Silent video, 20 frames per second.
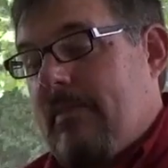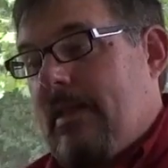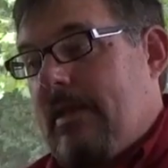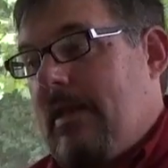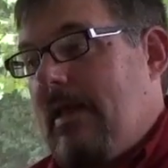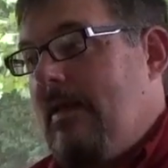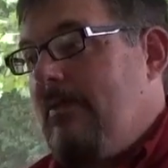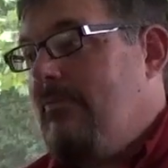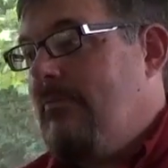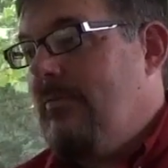
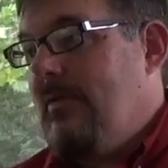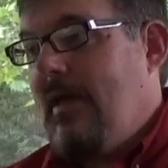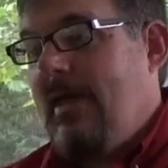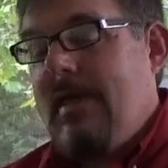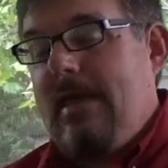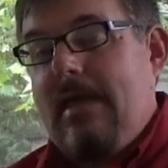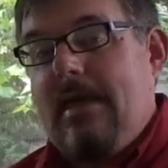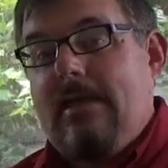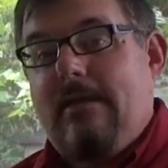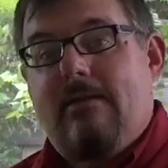let's
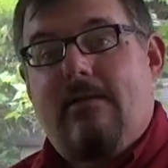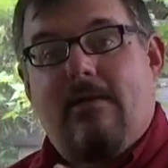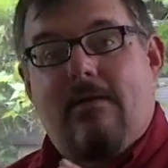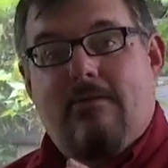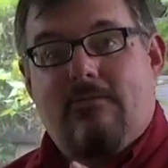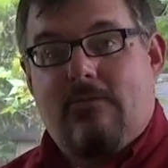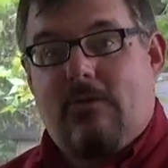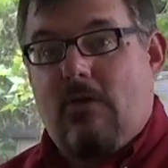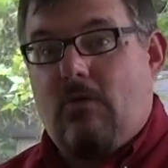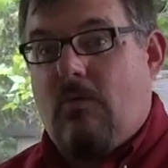say it
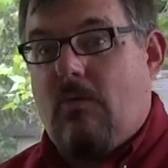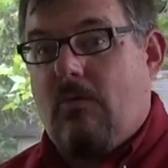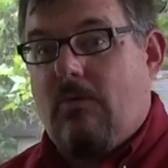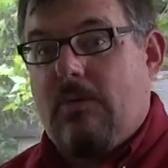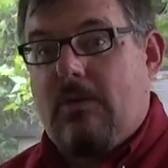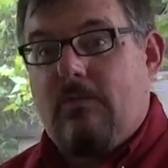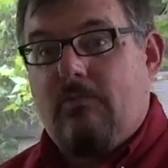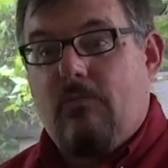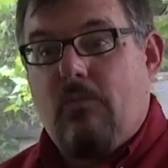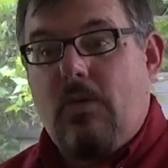does go
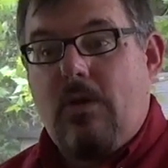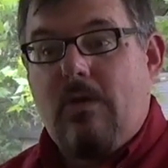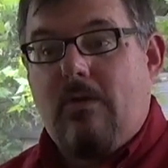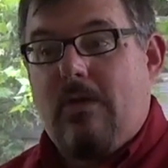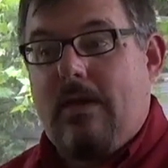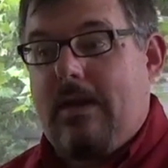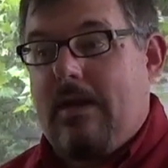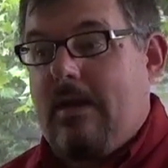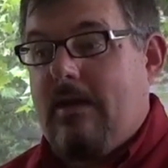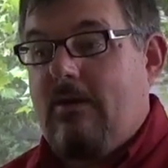on and
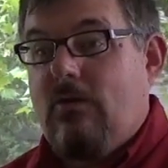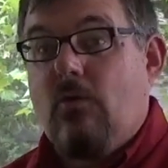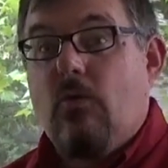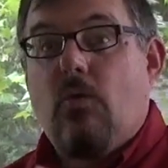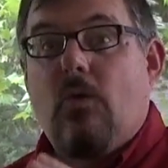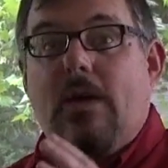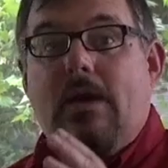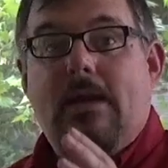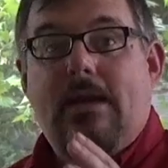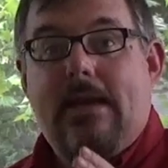we're in a
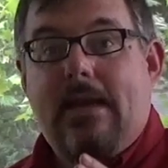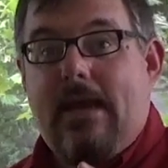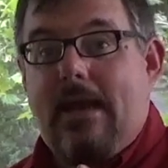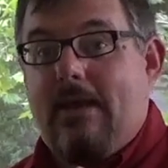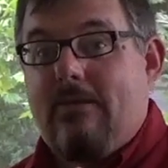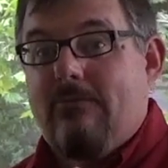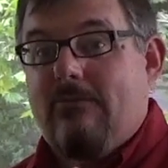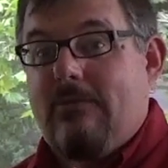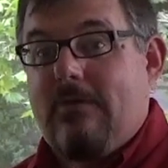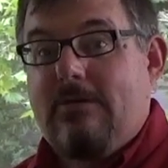grid
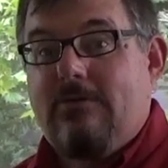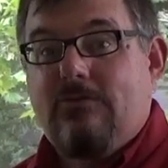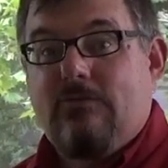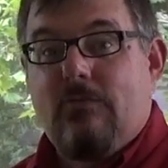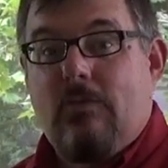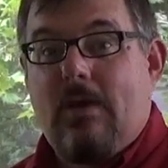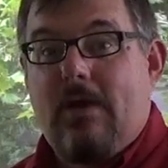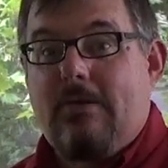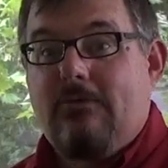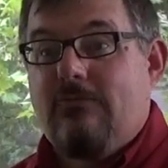down
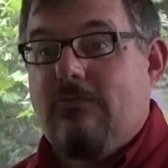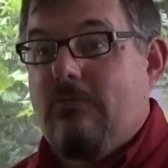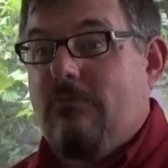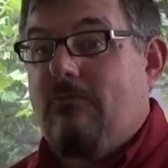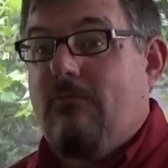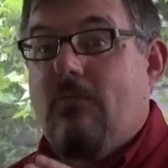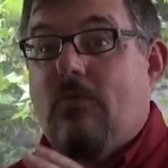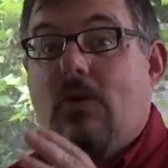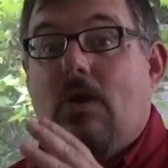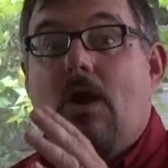situation
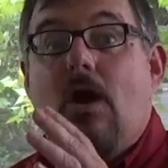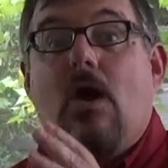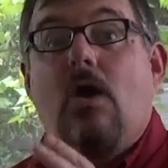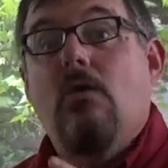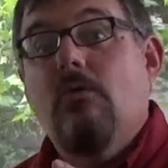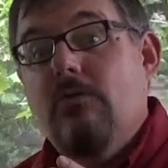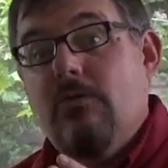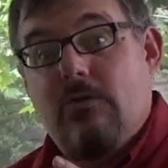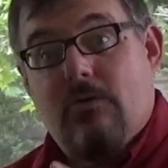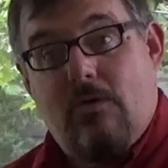for
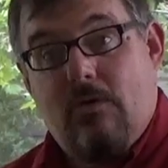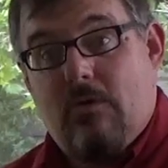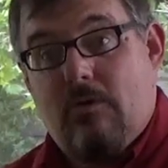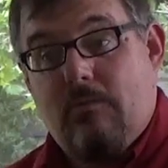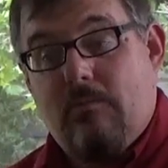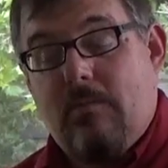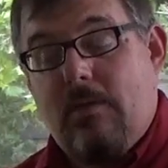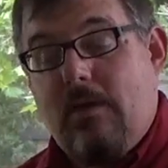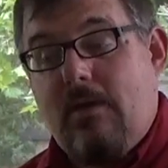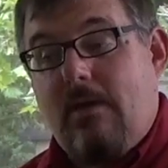long term,
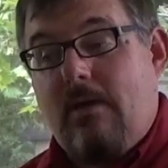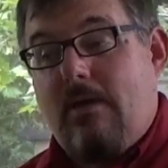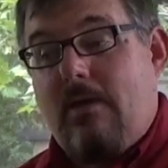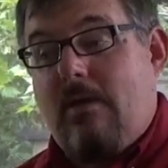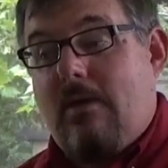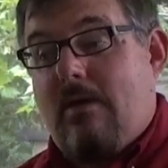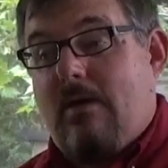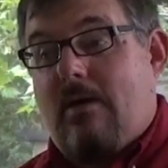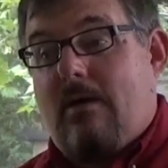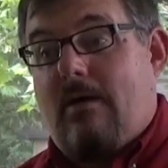
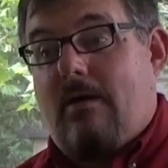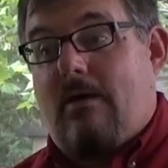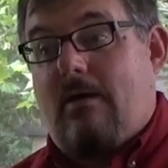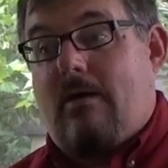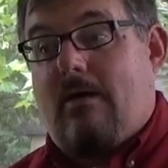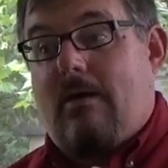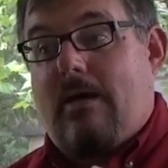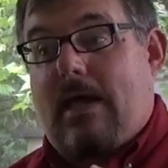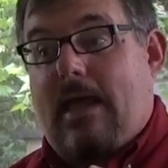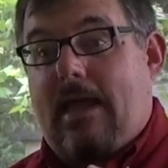
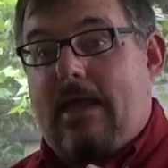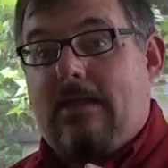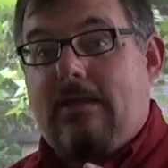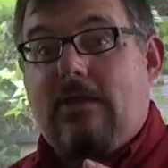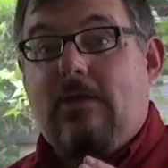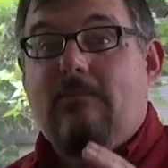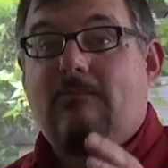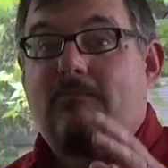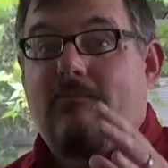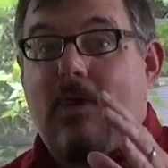and
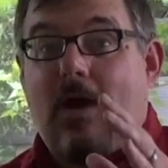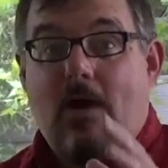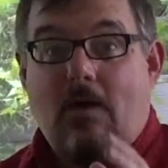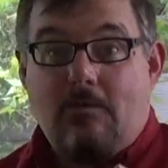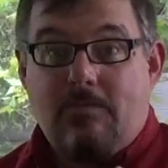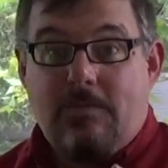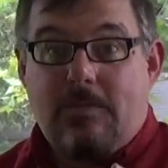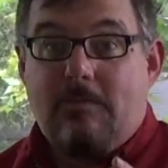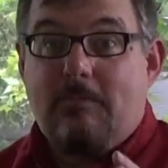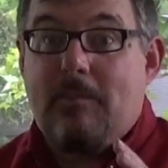you
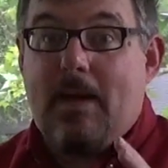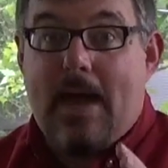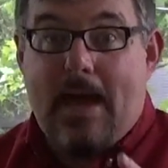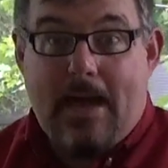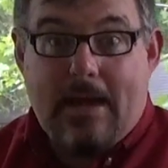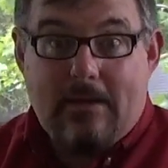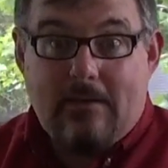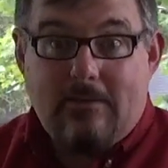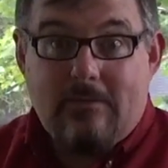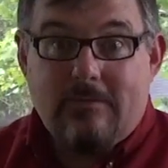fought the
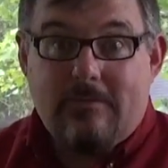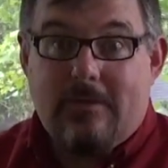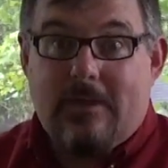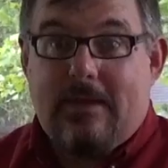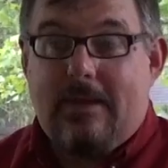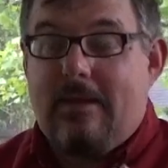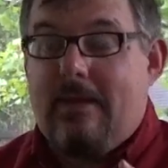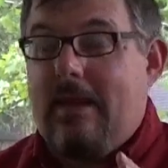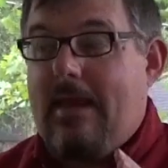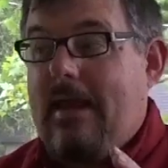battles
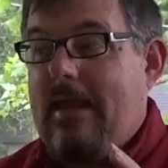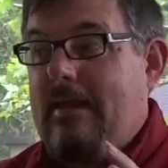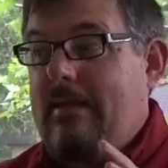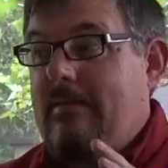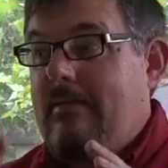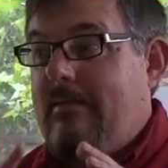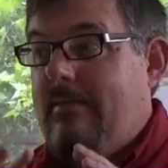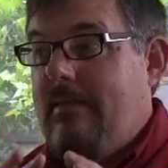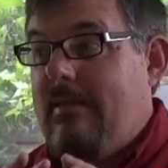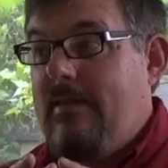and
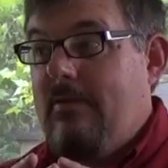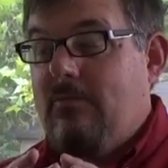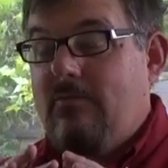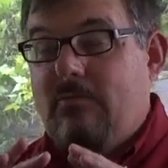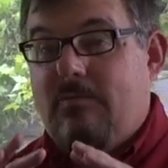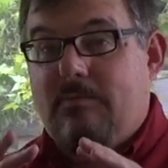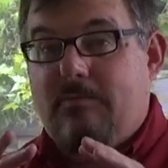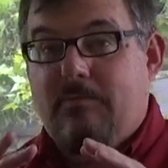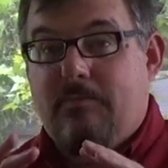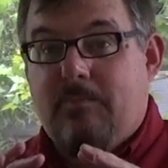there's
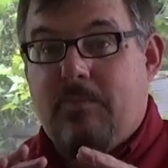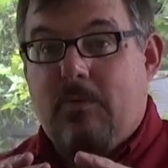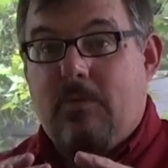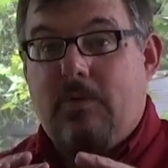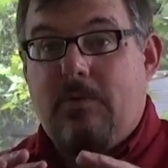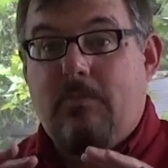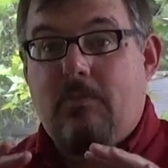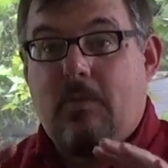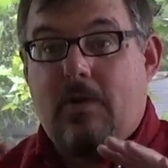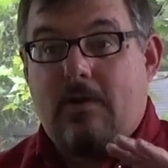
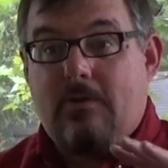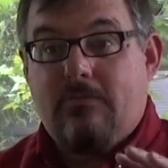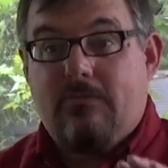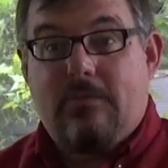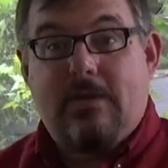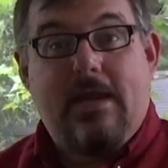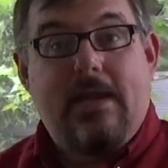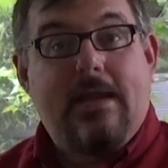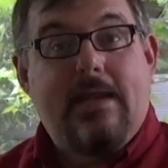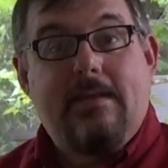pretty well
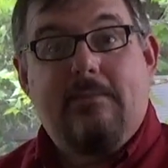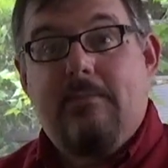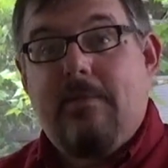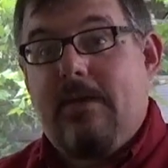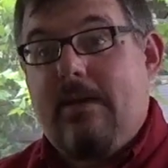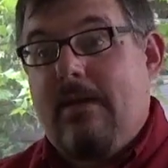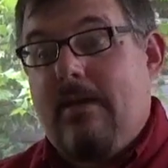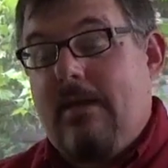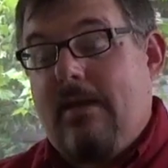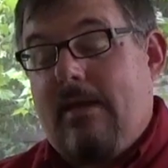steady, but